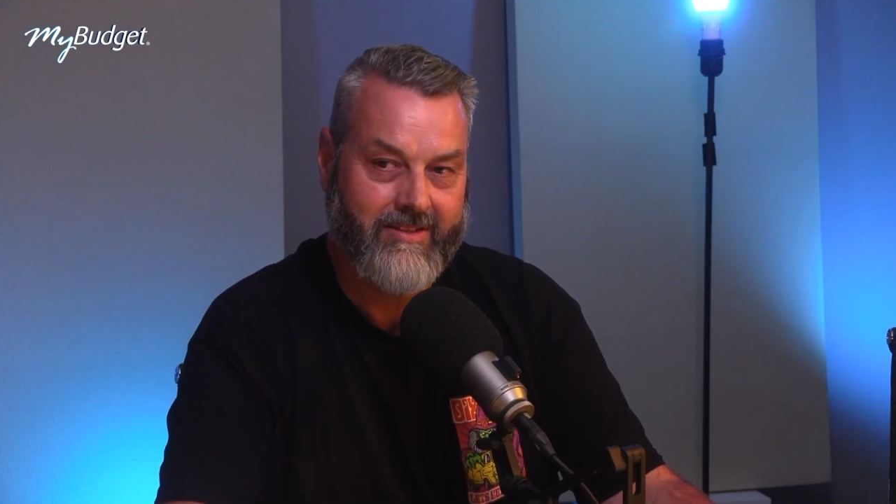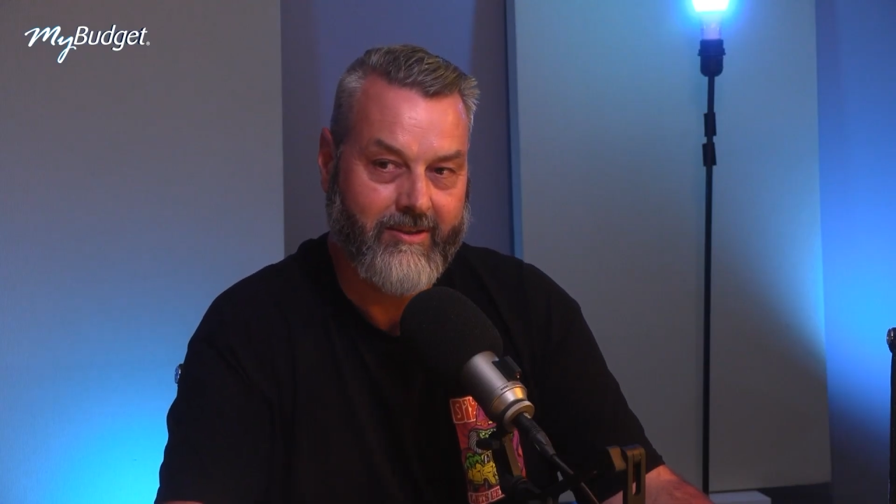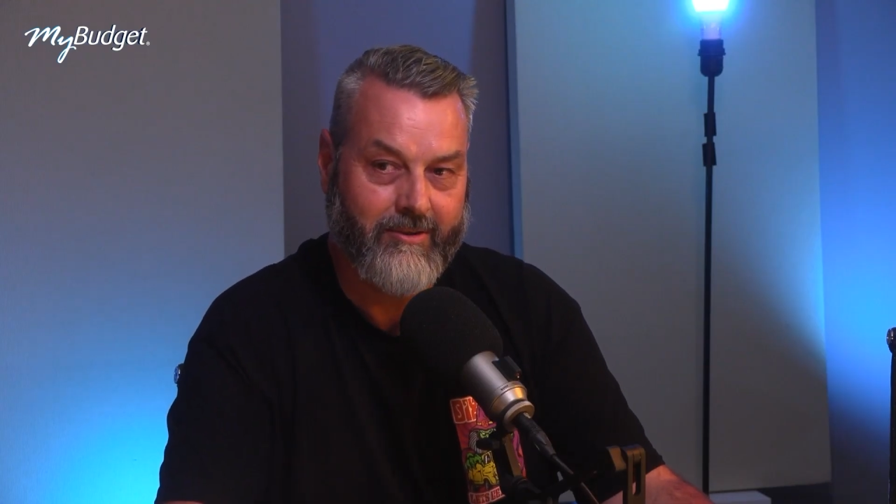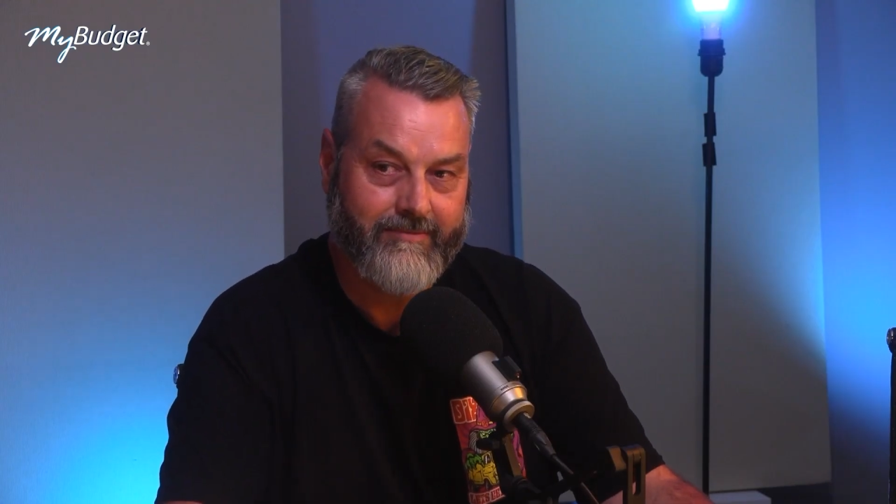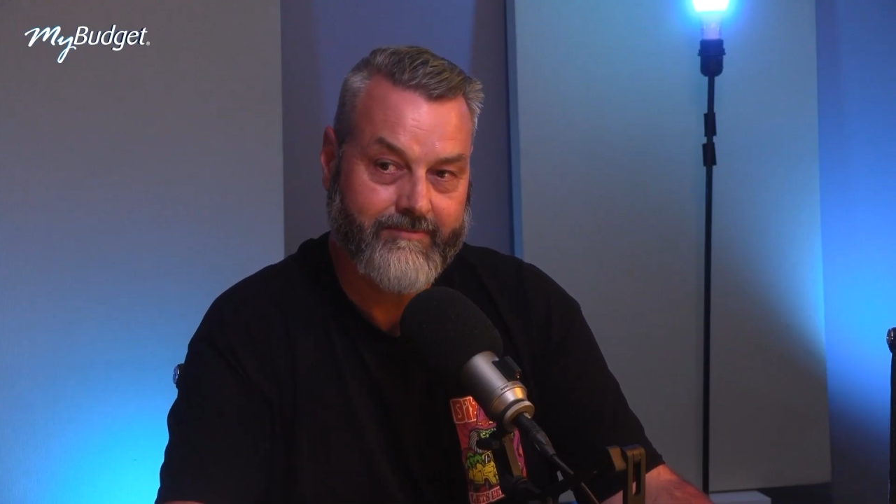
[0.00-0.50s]

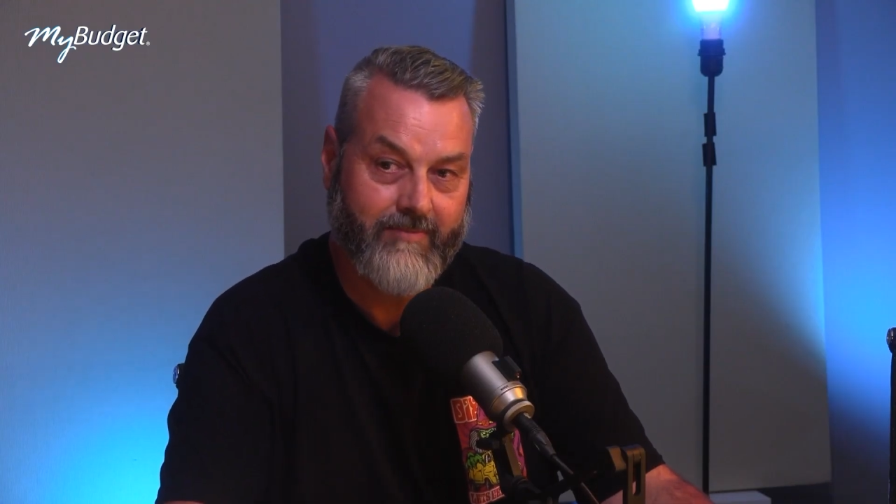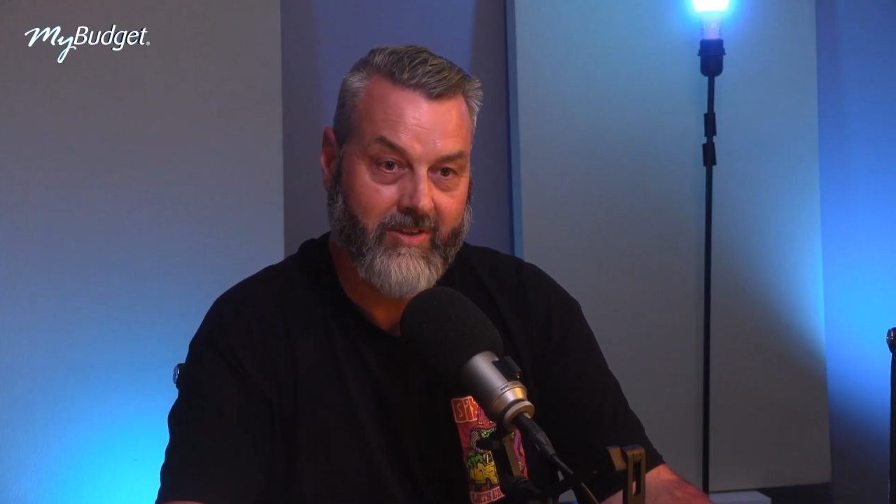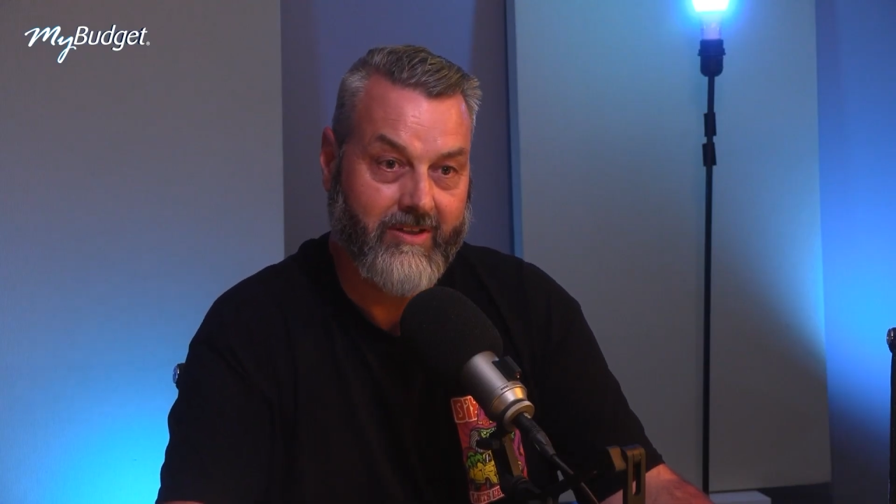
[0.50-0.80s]
you know, I